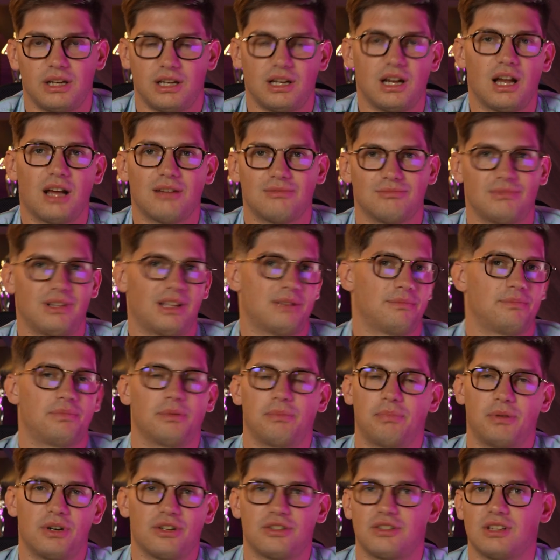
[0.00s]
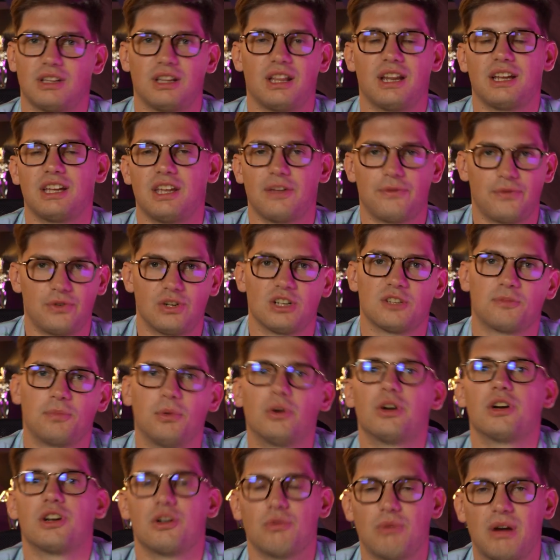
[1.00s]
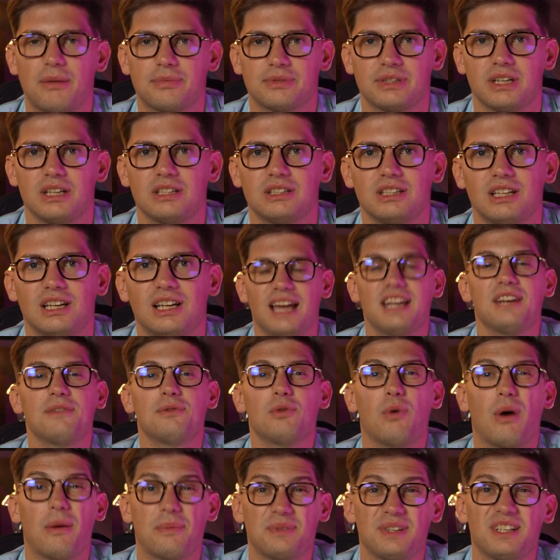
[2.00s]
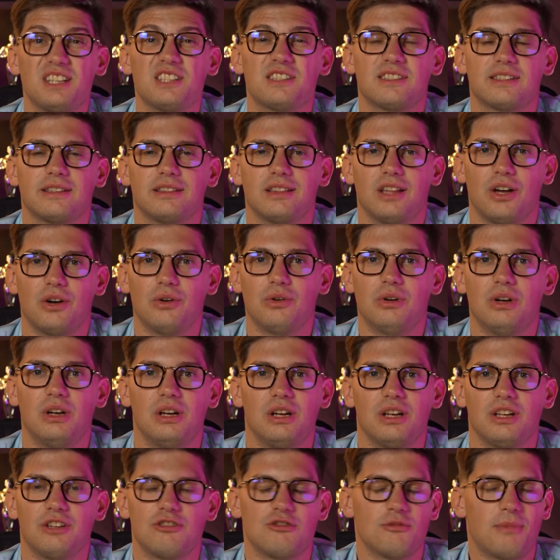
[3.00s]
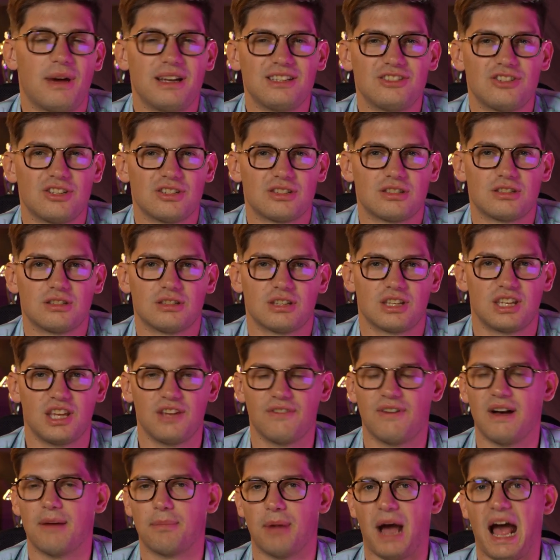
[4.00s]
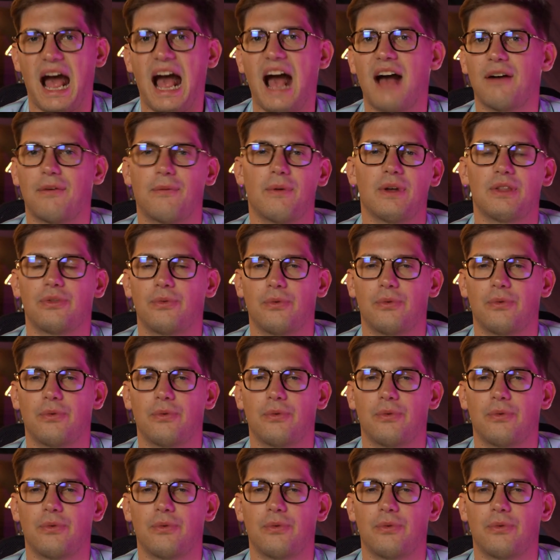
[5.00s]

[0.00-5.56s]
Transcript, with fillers: like uh, uh, personally, like if you're exploring the website. And if the website is slow, you might just give up halfway